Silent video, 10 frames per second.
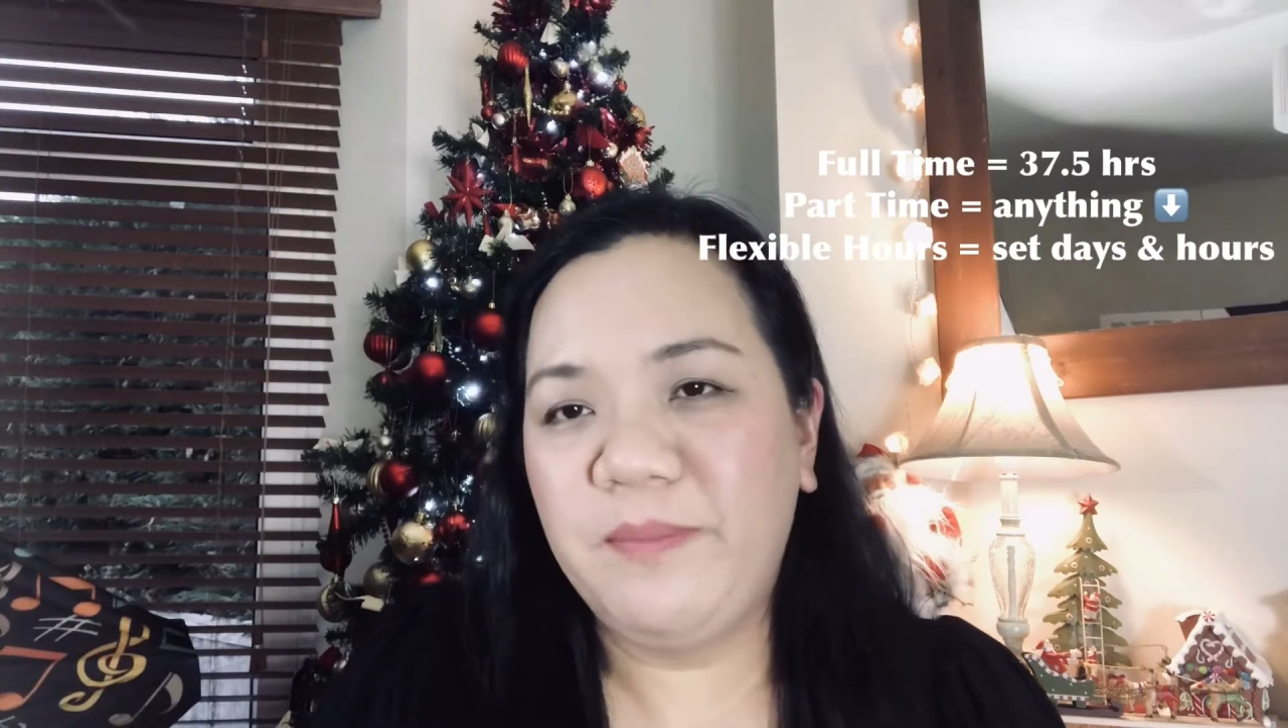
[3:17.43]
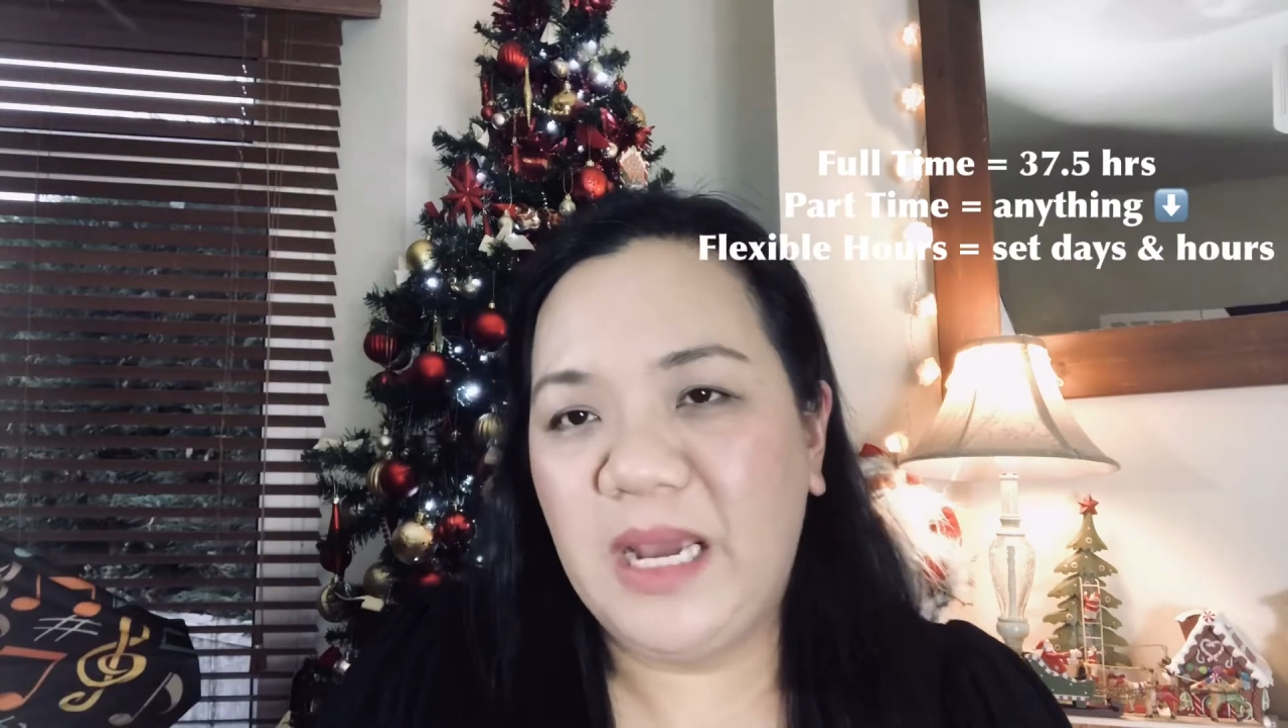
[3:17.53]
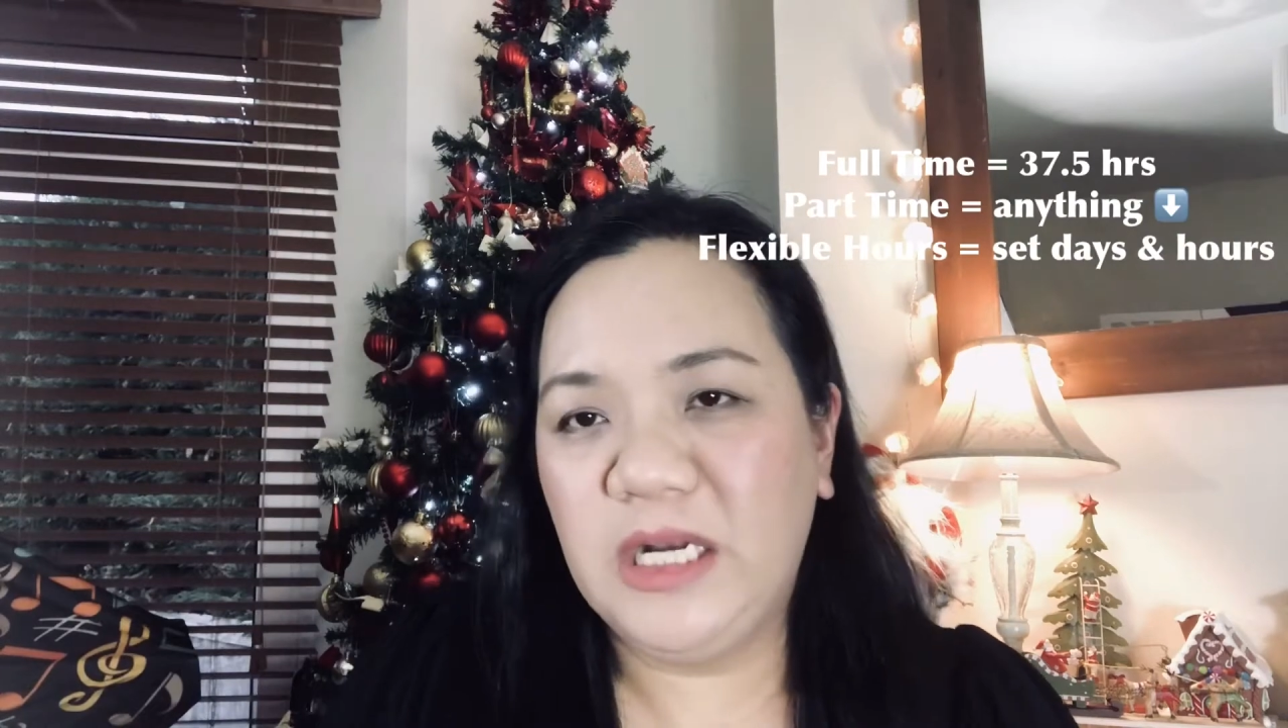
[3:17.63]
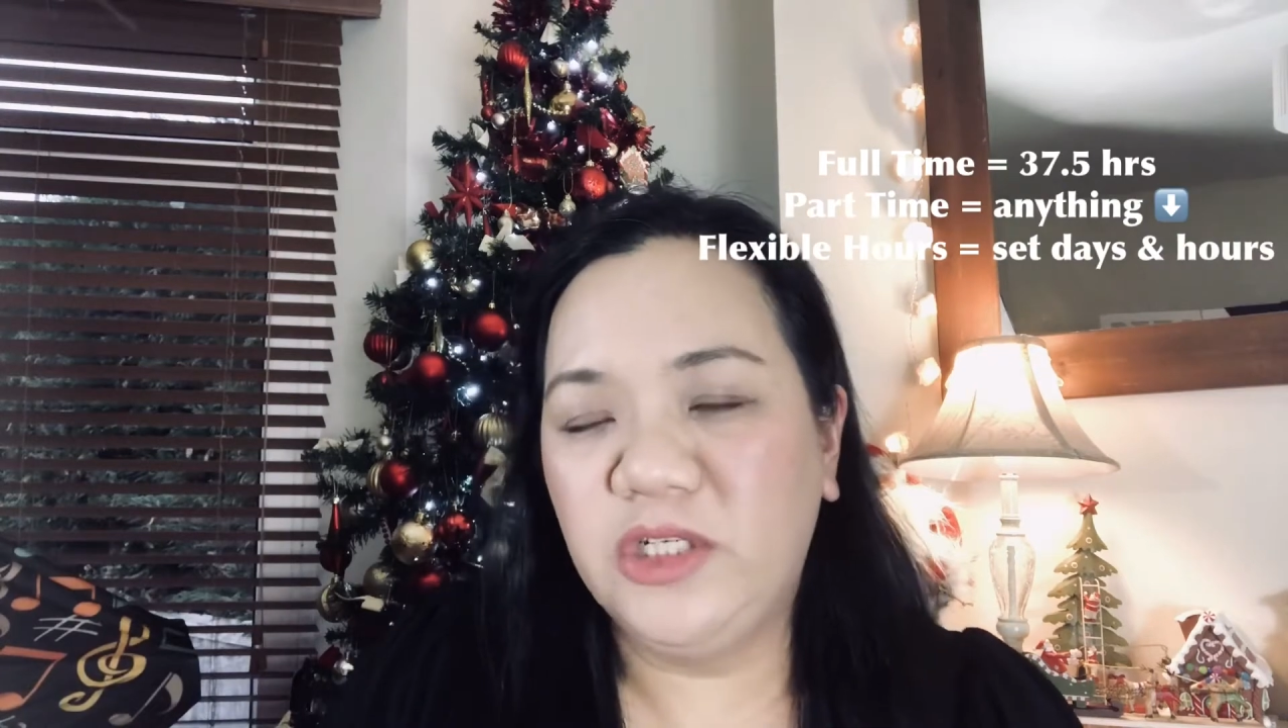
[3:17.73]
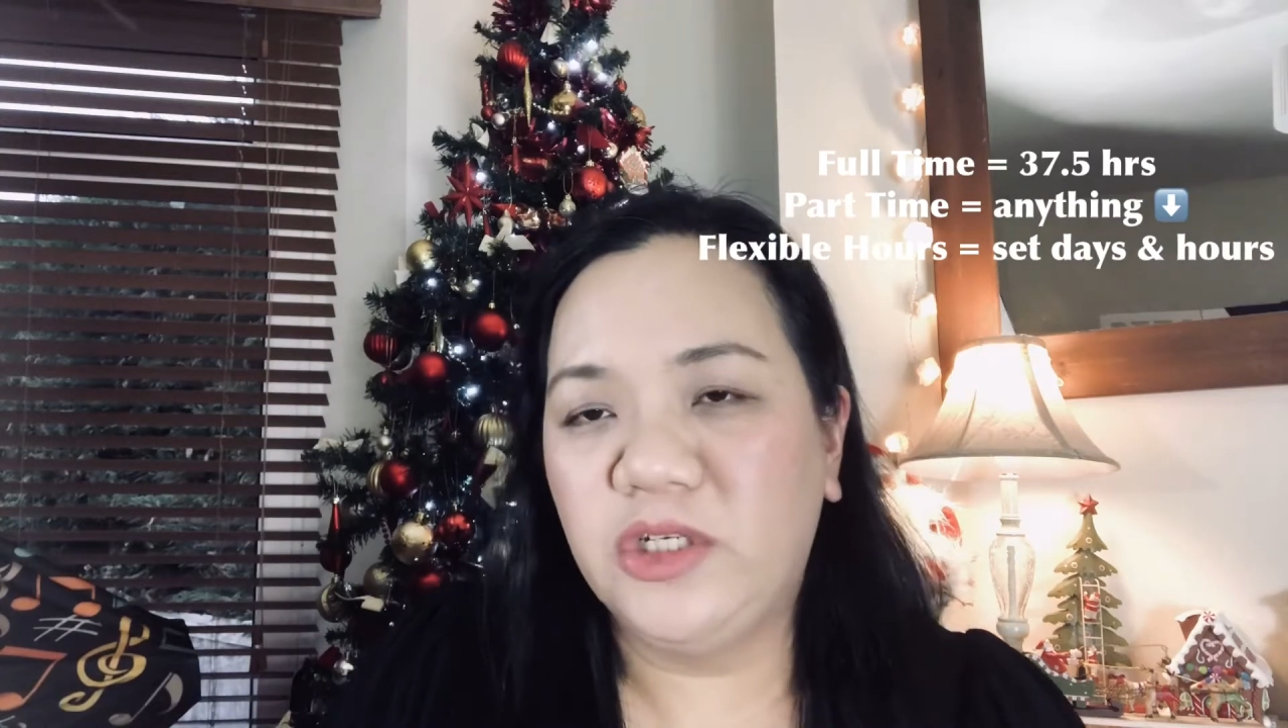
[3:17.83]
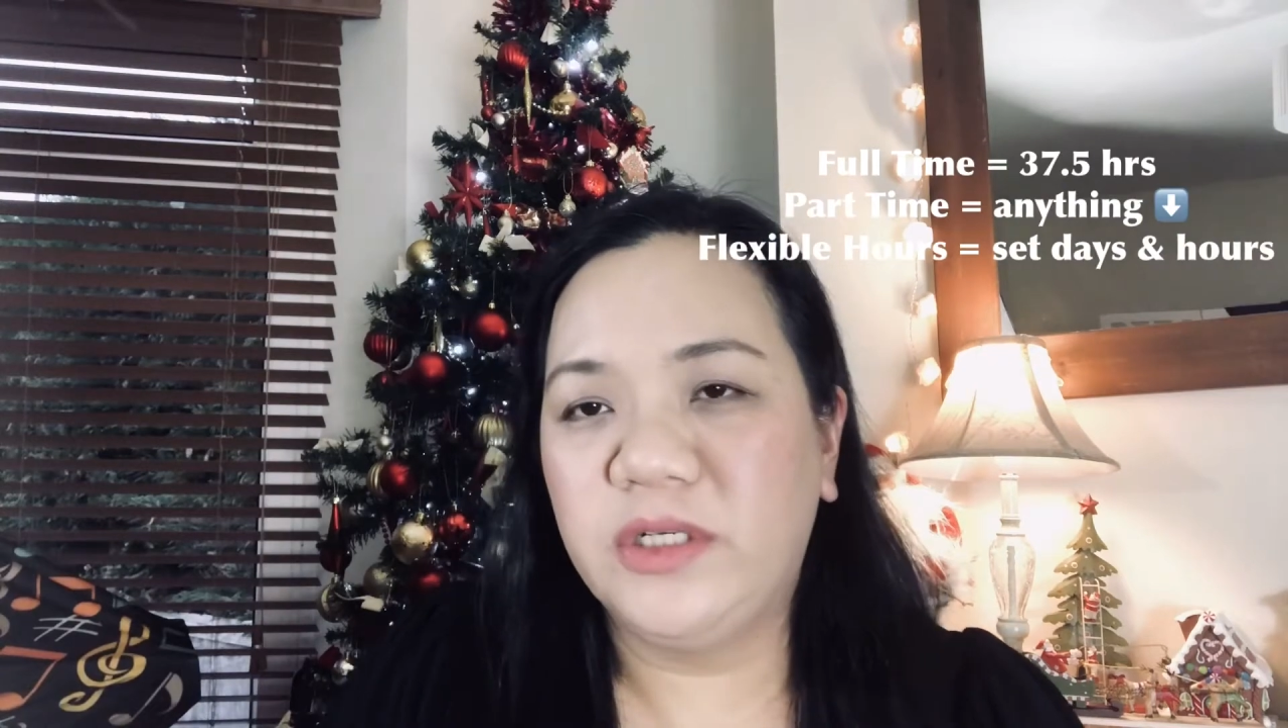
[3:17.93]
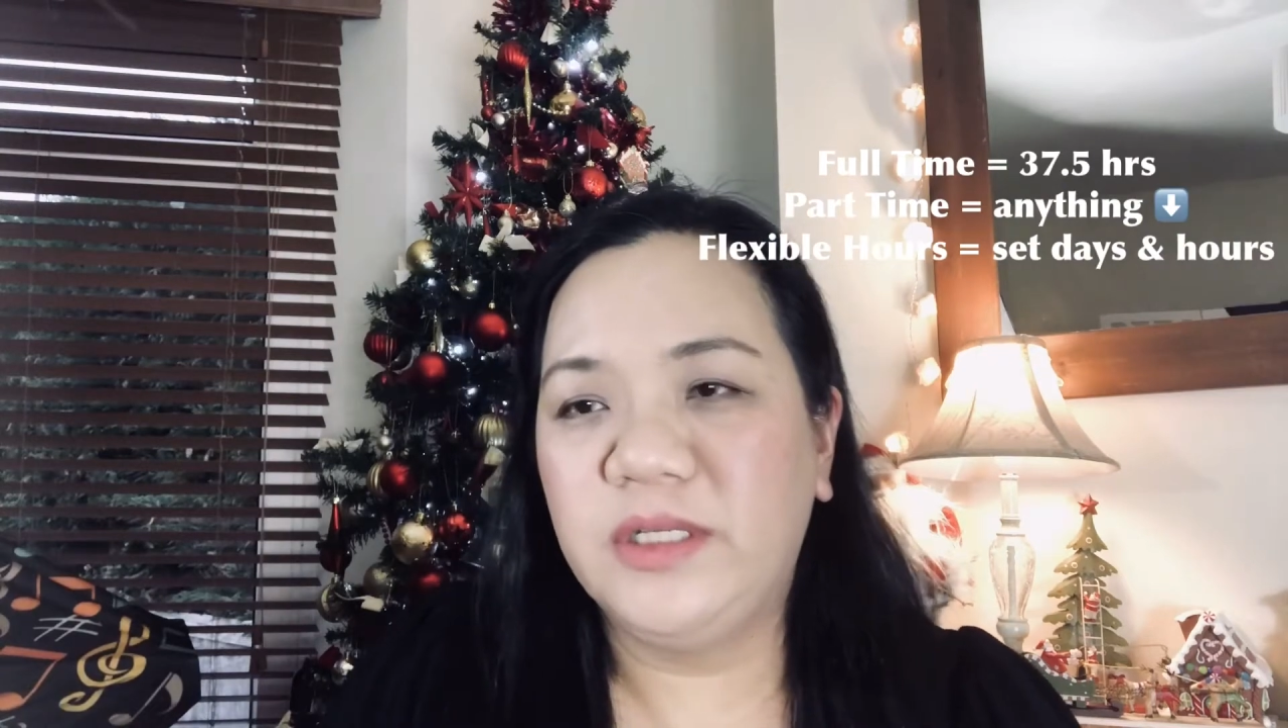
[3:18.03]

manager